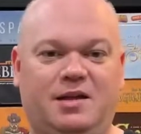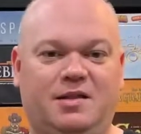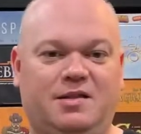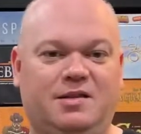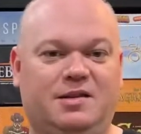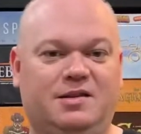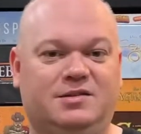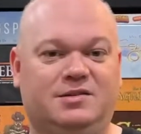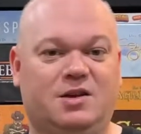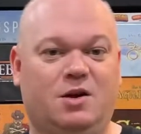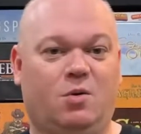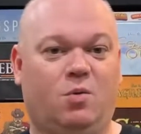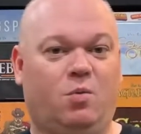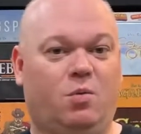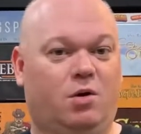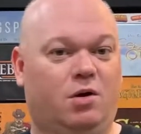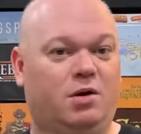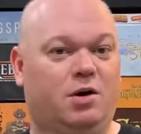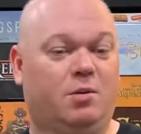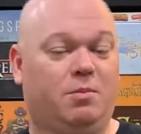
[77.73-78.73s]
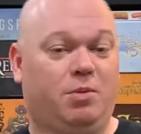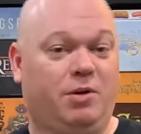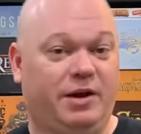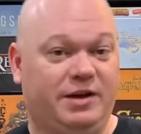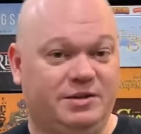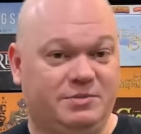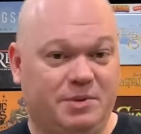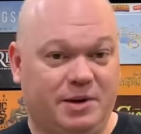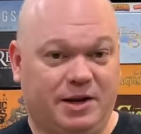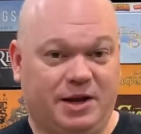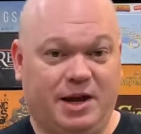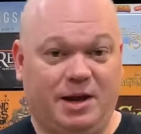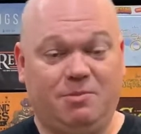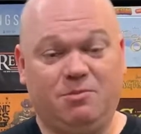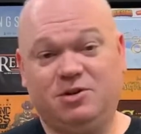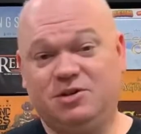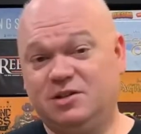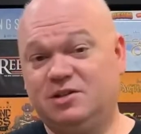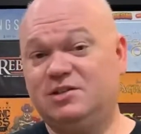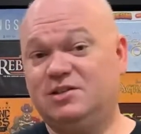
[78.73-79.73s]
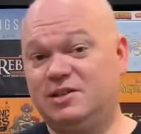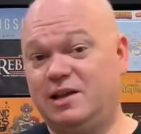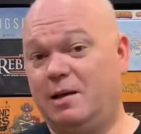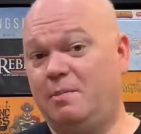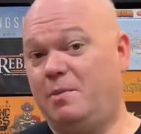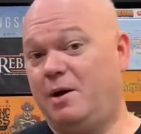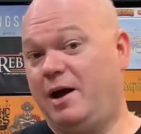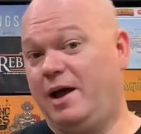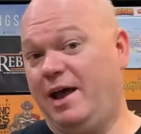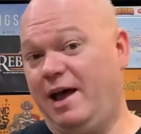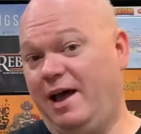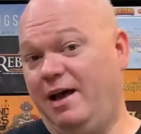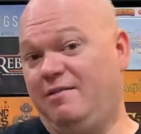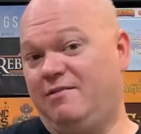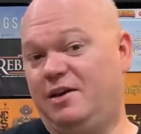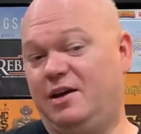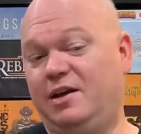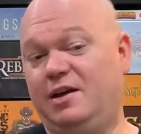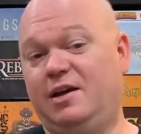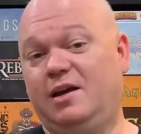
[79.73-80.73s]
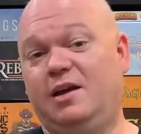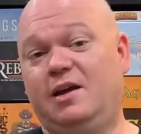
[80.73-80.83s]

this worker placement game, which is semi-heavy,